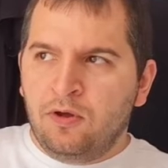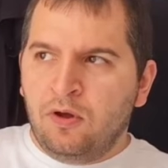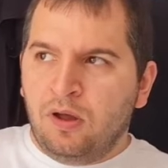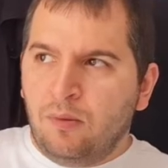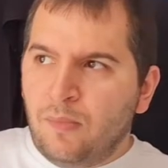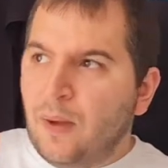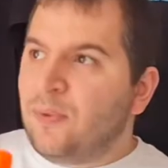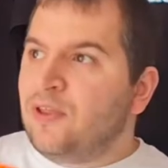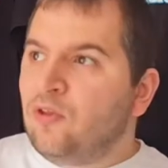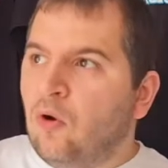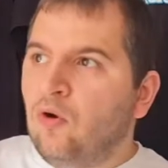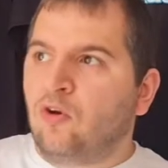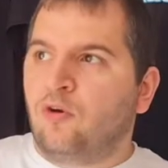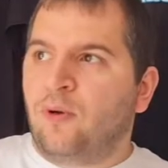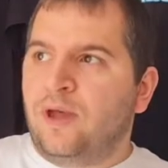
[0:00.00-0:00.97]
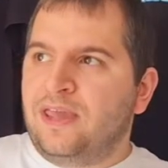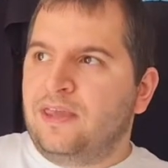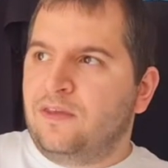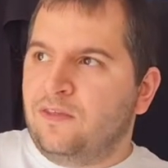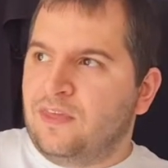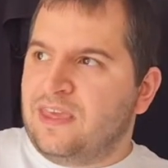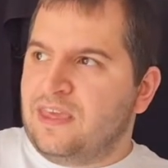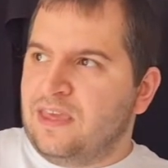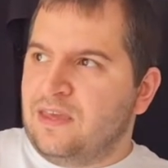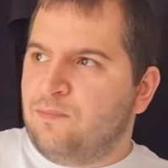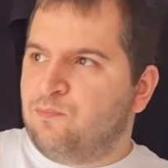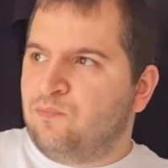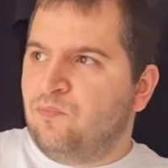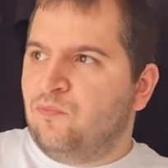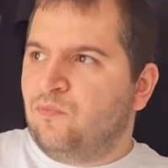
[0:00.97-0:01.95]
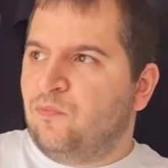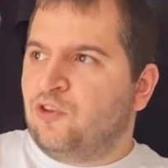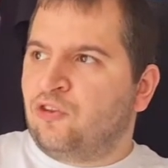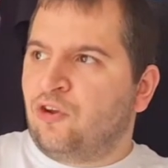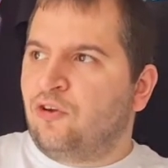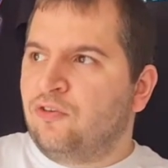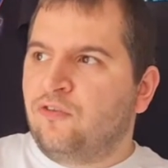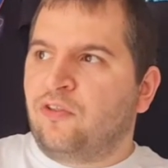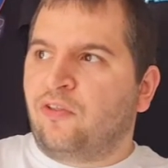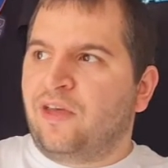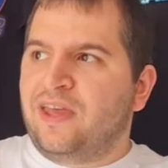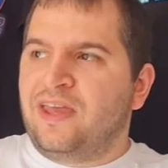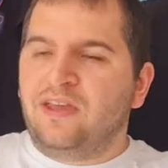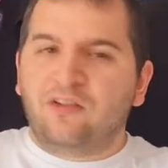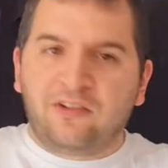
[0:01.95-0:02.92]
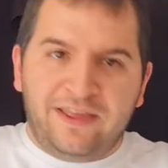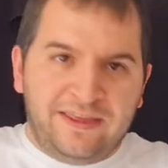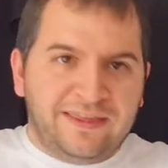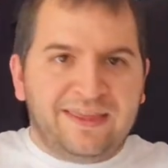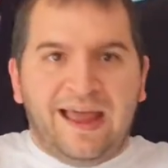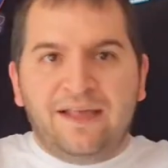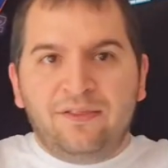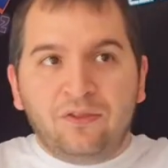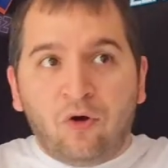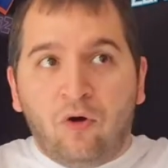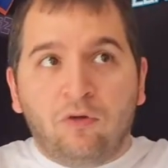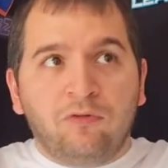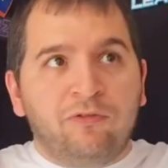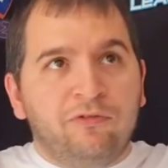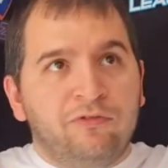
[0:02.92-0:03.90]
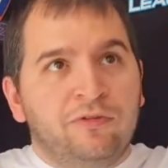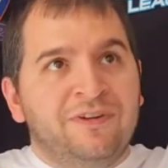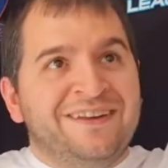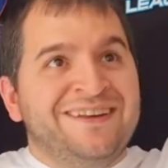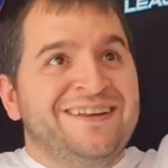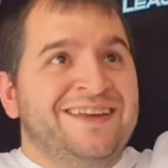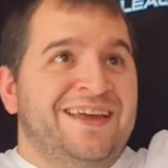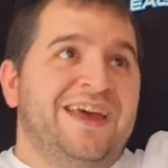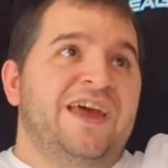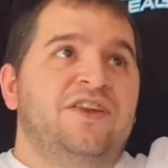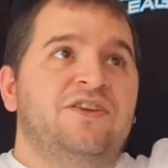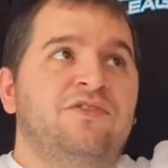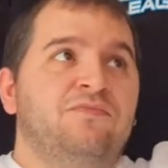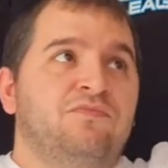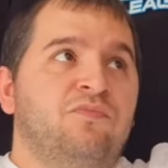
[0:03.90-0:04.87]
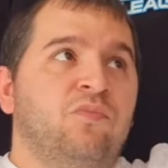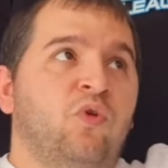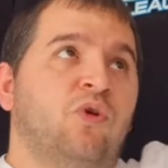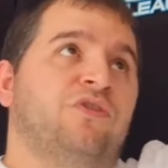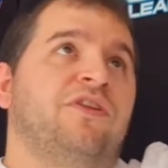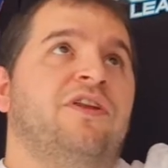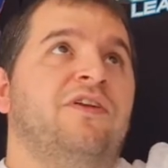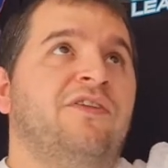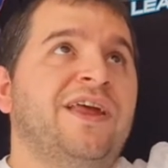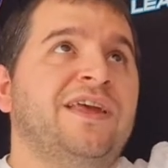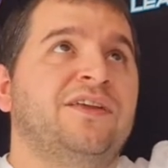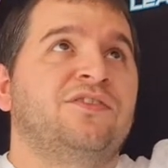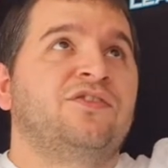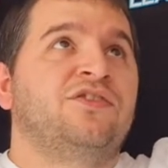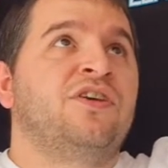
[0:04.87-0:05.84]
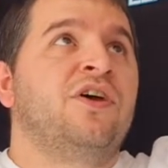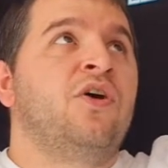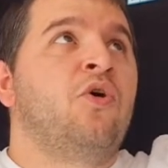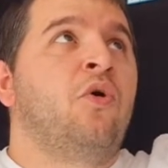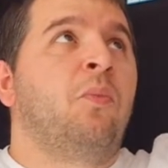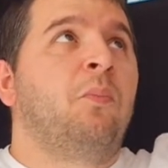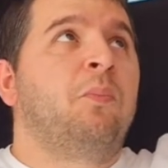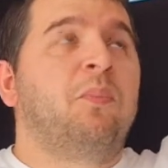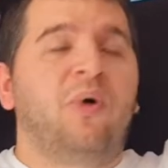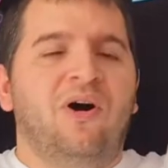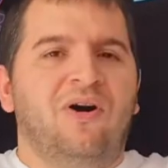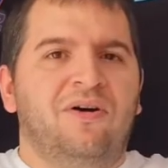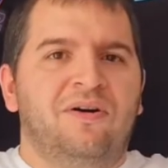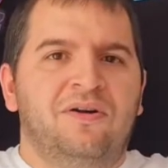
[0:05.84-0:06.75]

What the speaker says: Maybe not quite the return of the light like Gandalf in Lord of the Rings, but